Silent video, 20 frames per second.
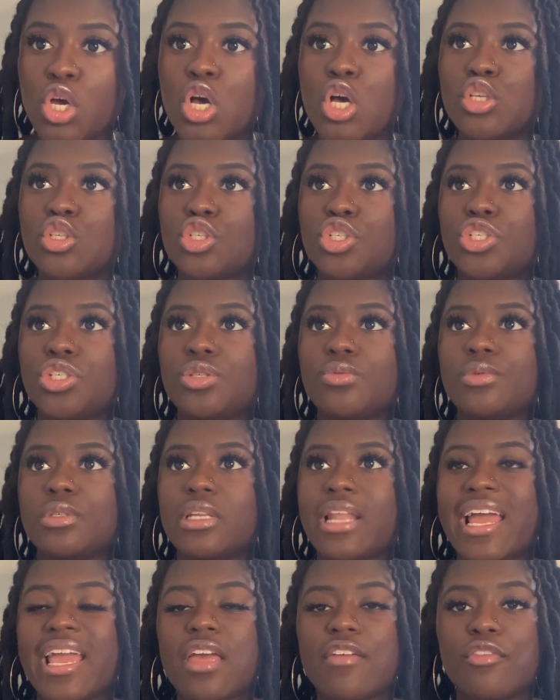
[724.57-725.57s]
So she would,
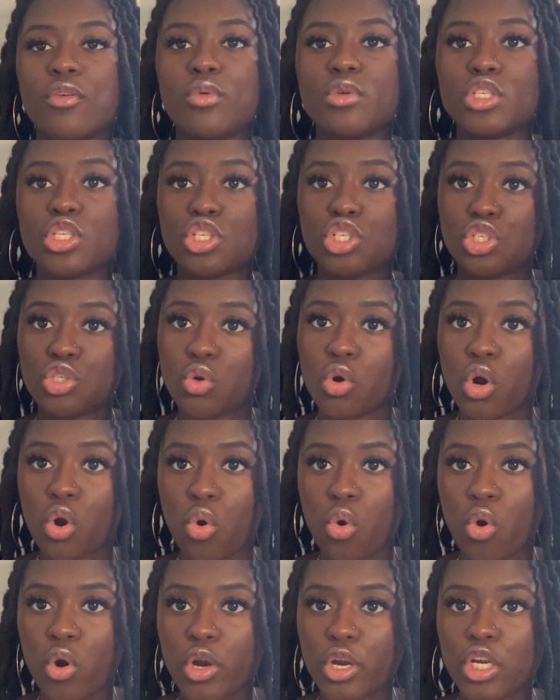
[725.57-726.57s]
like, if it was a short
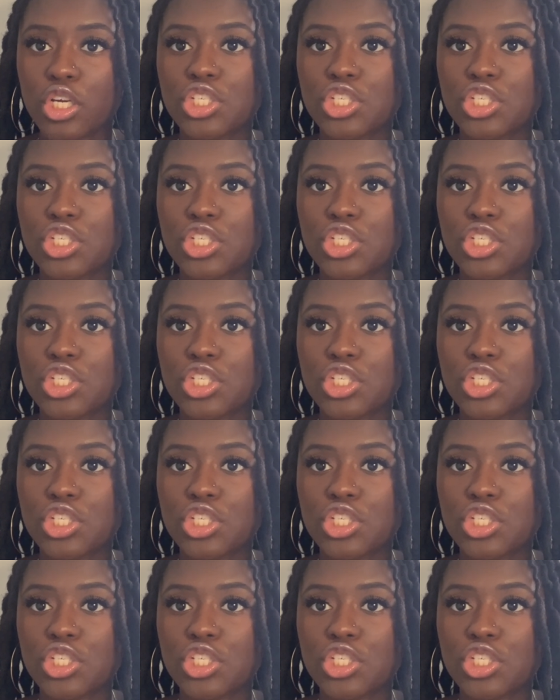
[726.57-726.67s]
order,